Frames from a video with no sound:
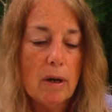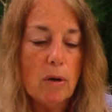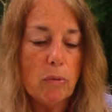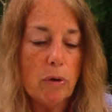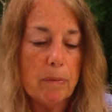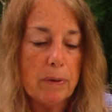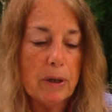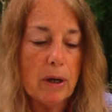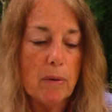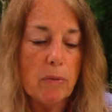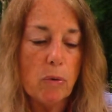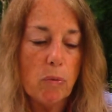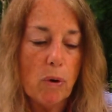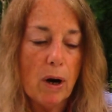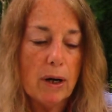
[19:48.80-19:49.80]
We become
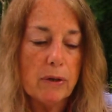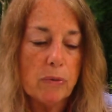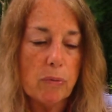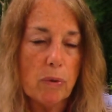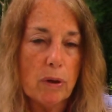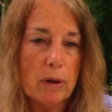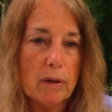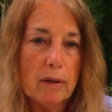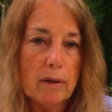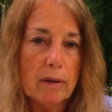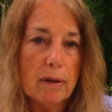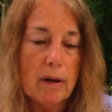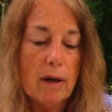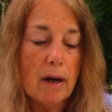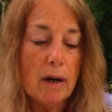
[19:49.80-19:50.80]
a wise one,
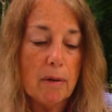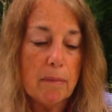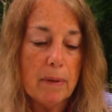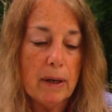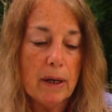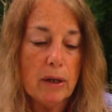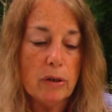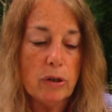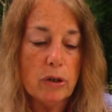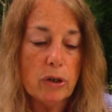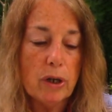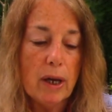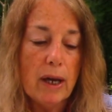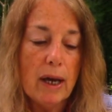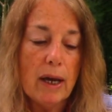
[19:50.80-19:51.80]
a mage,
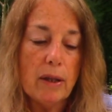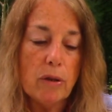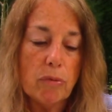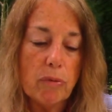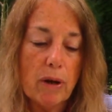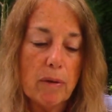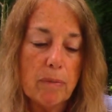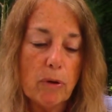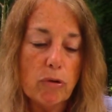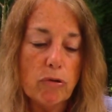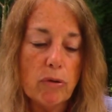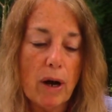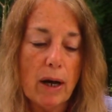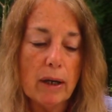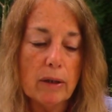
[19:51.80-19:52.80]
and the rainbow
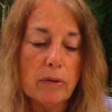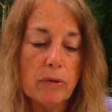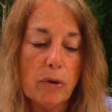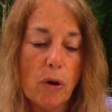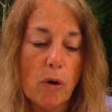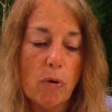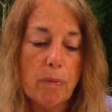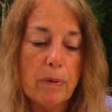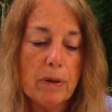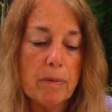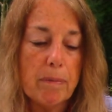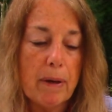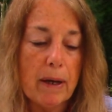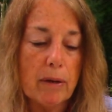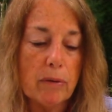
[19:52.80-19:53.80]
dragons open the
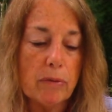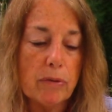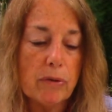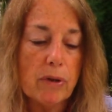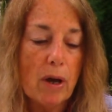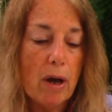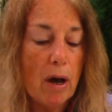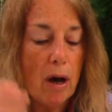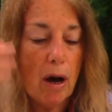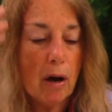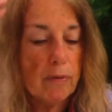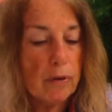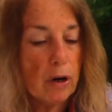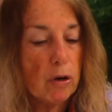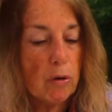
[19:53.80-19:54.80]
petals
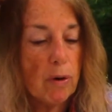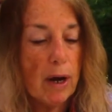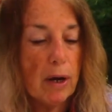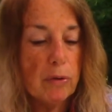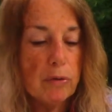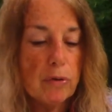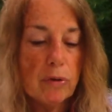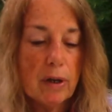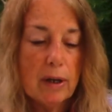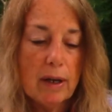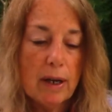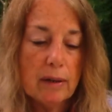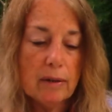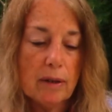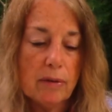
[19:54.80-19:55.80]
of our crown to
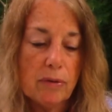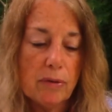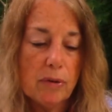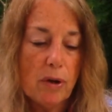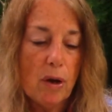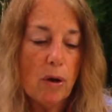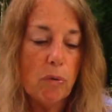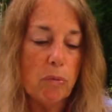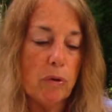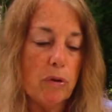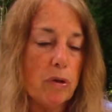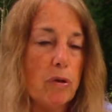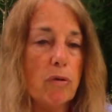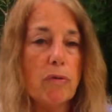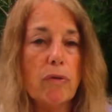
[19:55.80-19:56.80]
connect us with
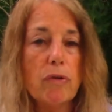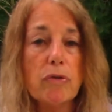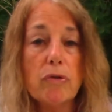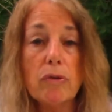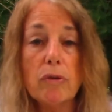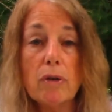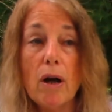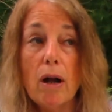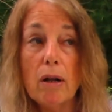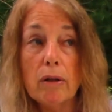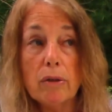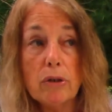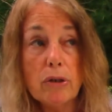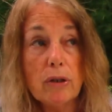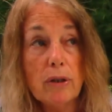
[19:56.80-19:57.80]
universal
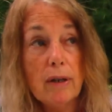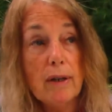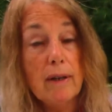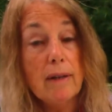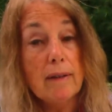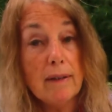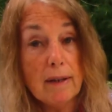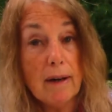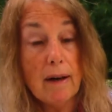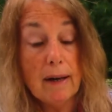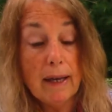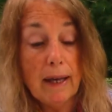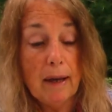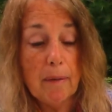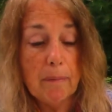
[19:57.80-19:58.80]
knowledge, the I
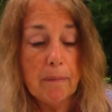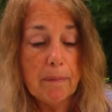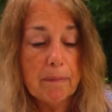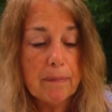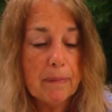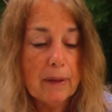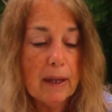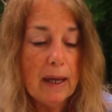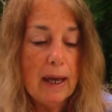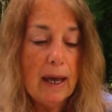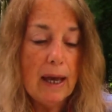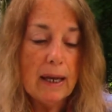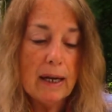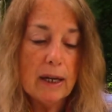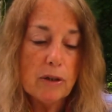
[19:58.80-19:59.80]
Am.
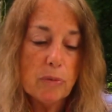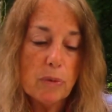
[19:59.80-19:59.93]
And as